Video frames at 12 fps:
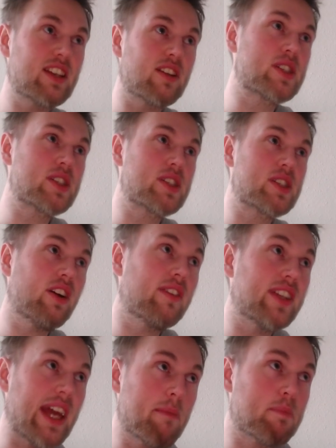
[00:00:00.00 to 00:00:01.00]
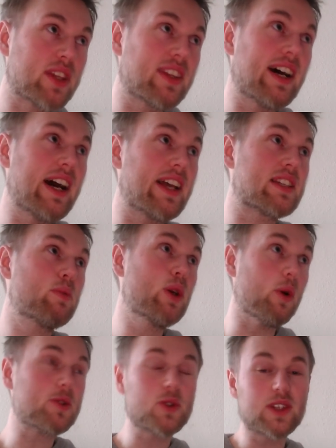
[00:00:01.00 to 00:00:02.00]
and observe and empathize. We
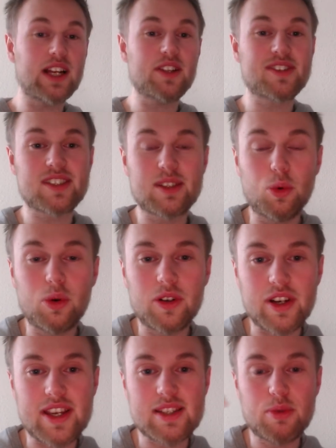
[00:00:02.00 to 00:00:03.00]
also tell stories.